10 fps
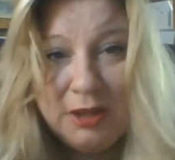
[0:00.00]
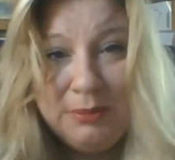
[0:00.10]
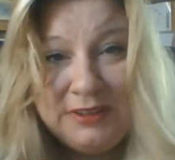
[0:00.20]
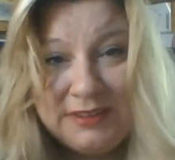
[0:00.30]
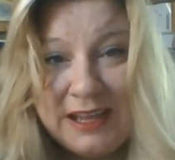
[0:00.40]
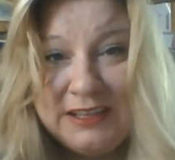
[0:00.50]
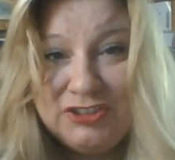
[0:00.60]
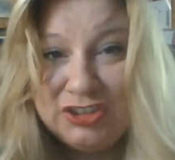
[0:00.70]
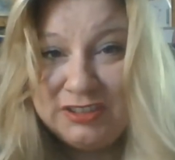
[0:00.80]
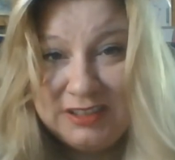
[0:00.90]
Besides
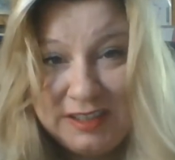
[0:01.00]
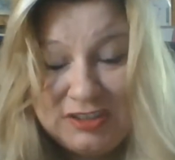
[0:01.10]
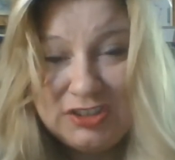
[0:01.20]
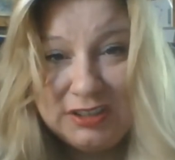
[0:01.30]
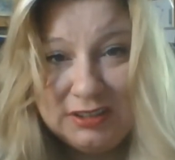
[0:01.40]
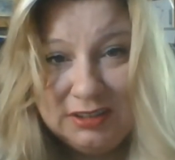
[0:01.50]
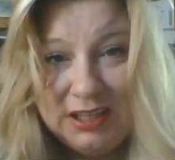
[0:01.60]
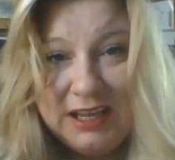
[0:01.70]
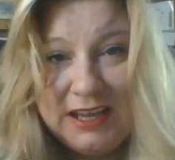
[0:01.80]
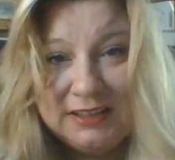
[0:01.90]
just teaching,
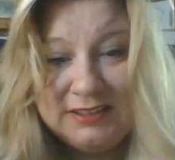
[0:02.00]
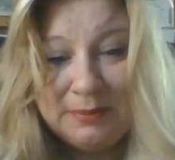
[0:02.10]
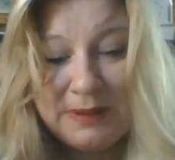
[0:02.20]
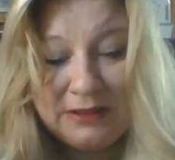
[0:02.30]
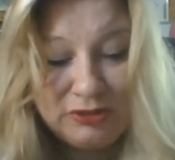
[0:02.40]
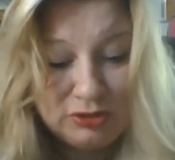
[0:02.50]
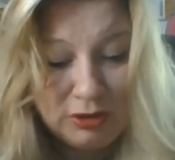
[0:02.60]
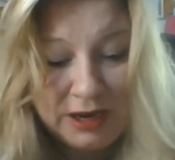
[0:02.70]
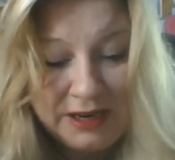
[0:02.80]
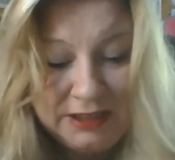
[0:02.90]
it's about
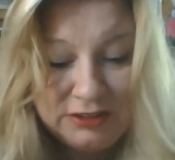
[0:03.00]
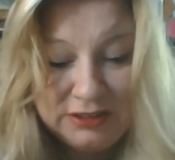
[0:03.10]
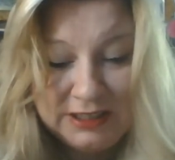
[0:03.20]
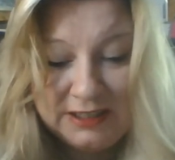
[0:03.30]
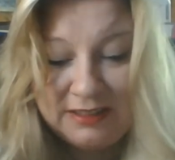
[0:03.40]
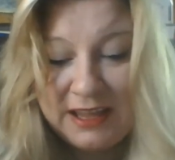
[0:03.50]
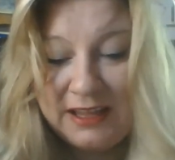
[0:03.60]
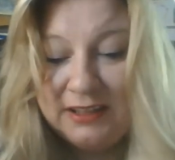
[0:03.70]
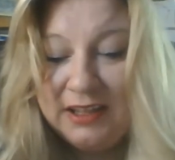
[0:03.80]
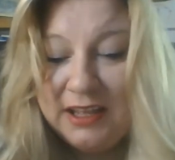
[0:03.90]
trying to get
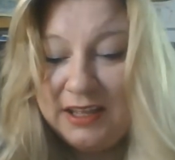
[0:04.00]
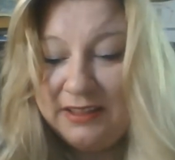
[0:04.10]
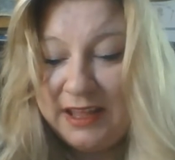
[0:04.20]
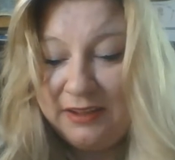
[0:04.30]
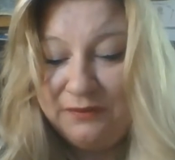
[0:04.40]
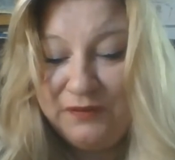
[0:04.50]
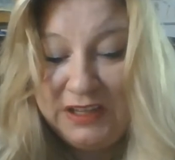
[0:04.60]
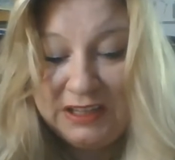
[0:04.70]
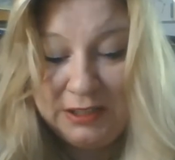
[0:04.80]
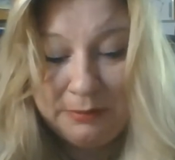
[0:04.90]
that
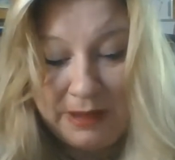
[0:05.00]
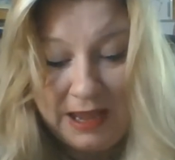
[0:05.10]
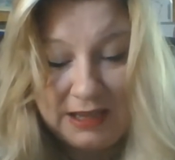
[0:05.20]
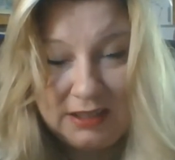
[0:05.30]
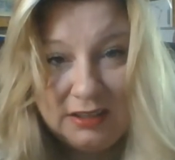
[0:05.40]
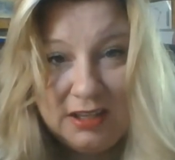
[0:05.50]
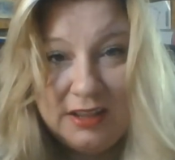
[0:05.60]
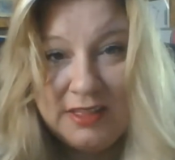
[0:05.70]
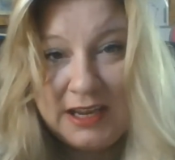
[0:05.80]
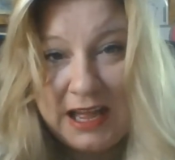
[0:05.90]
feeling back
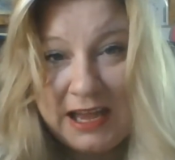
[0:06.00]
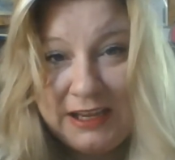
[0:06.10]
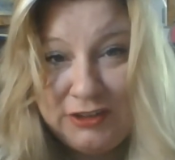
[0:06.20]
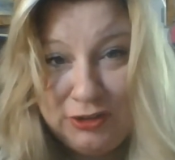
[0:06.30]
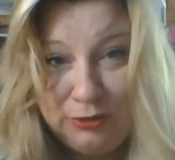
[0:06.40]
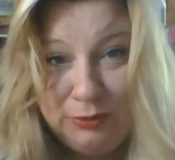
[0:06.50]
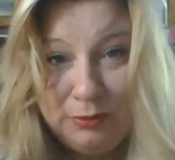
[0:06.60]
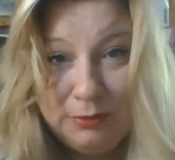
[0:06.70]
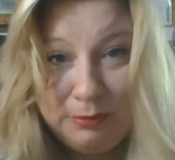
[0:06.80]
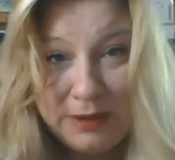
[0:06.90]
that I knew
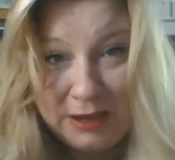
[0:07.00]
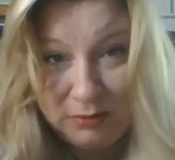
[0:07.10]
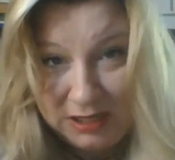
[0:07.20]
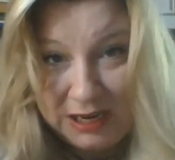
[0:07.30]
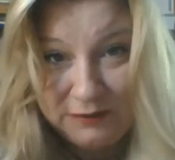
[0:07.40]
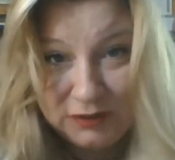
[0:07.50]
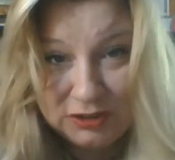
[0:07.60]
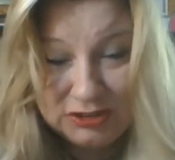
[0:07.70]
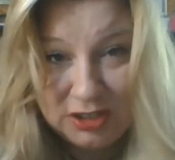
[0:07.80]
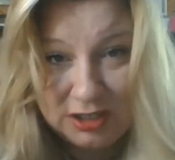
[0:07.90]
back when I first
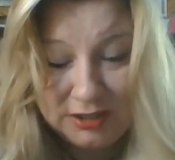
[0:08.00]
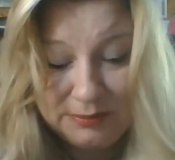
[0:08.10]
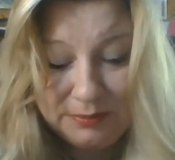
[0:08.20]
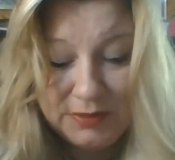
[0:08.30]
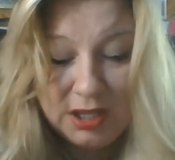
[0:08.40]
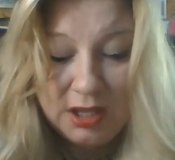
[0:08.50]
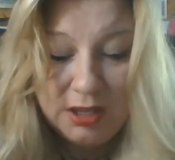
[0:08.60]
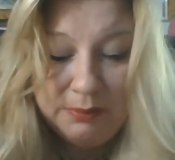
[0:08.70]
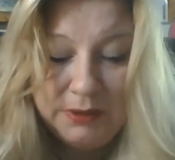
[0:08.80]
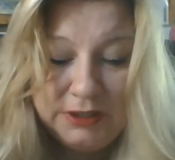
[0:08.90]
started.
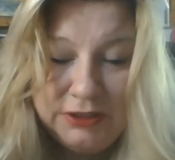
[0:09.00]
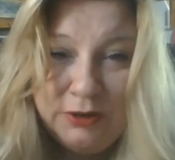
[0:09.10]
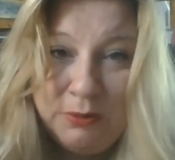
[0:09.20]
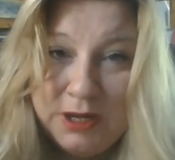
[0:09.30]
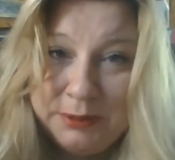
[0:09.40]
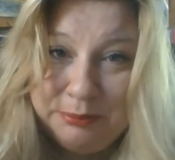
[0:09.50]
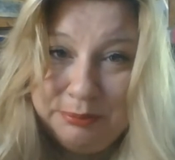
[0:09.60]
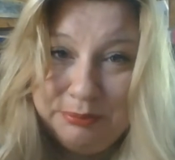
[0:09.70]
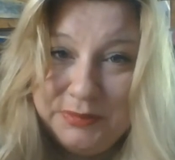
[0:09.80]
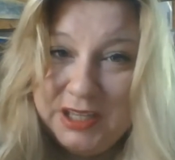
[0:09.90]
But you know what?
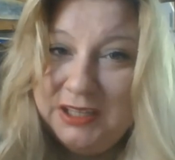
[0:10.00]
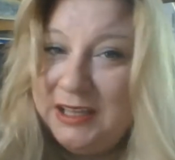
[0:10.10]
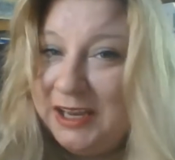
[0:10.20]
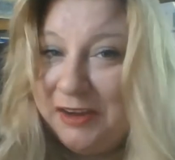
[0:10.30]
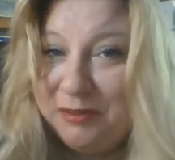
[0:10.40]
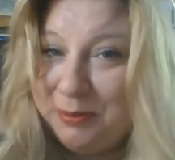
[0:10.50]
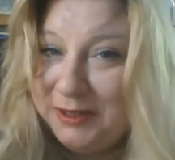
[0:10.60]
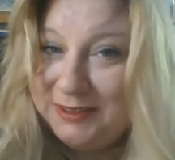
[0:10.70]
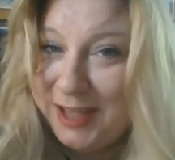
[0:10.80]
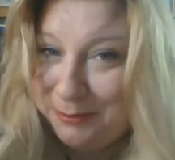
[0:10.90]
Not
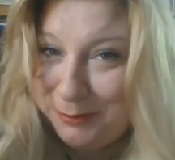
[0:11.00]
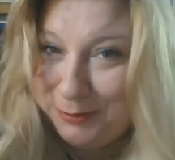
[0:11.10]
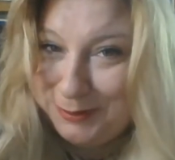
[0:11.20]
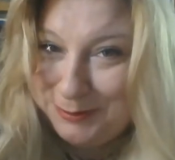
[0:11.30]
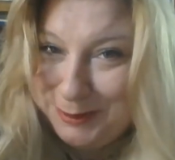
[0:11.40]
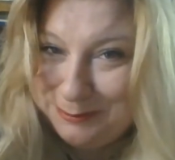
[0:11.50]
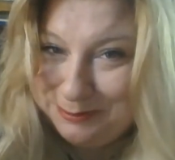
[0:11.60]
everybody's happy with me.